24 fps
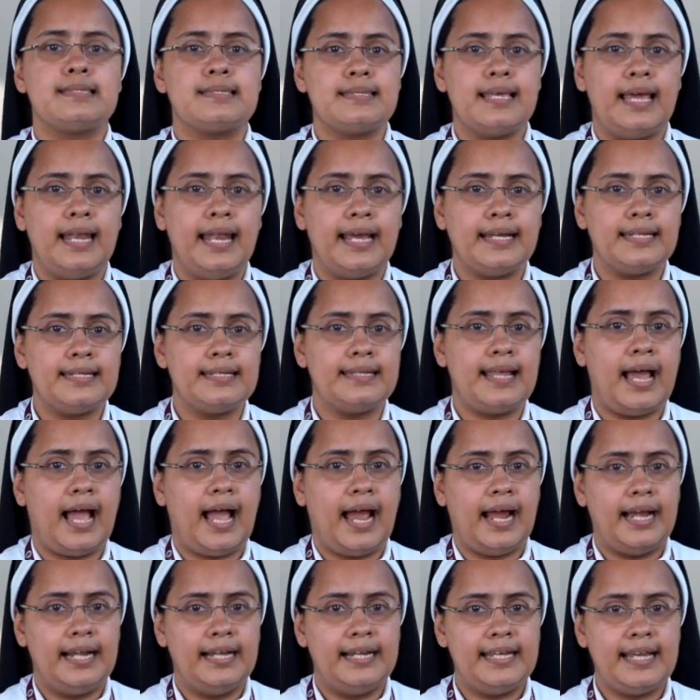Select the
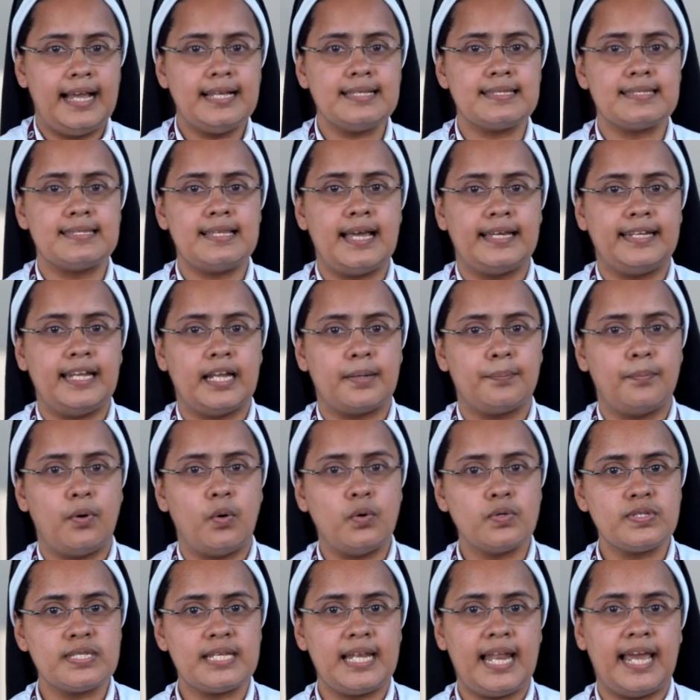ideas that are most